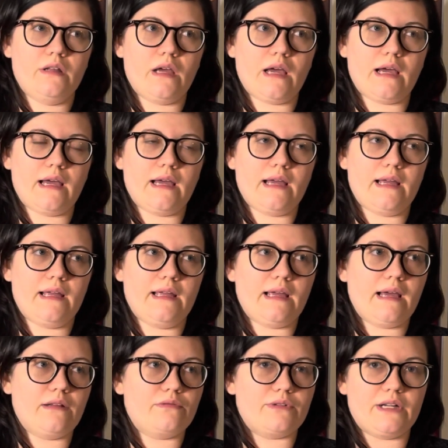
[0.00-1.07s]
I
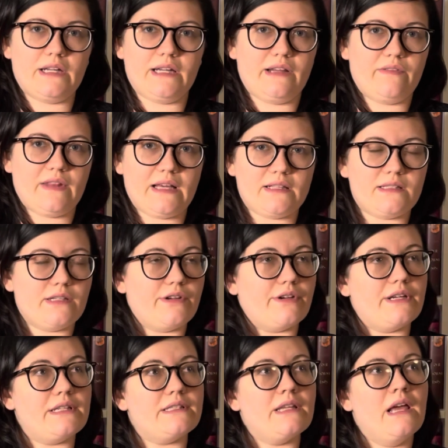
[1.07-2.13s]
hadn't read any of that
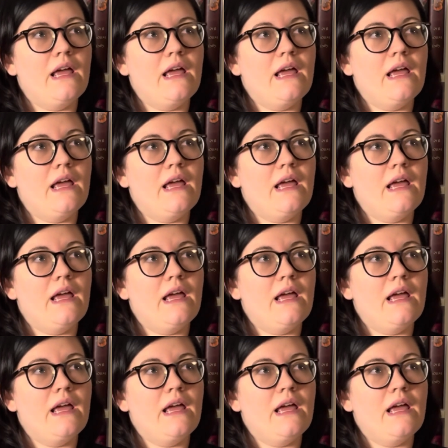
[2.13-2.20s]
series,